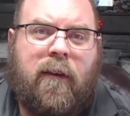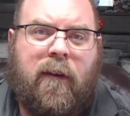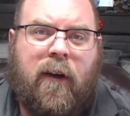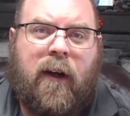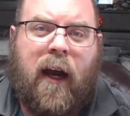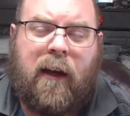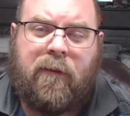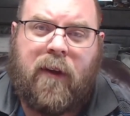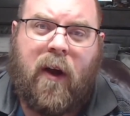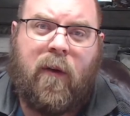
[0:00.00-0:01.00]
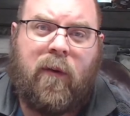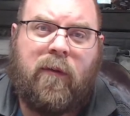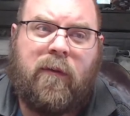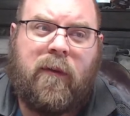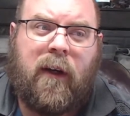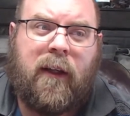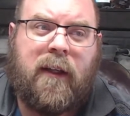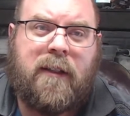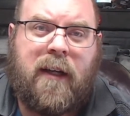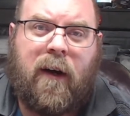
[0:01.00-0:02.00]
they're kind of known in
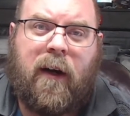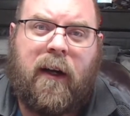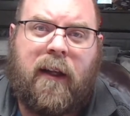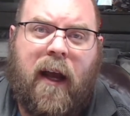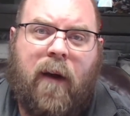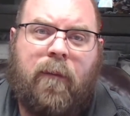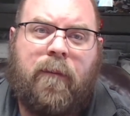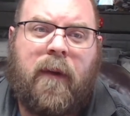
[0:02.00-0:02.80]
this area now.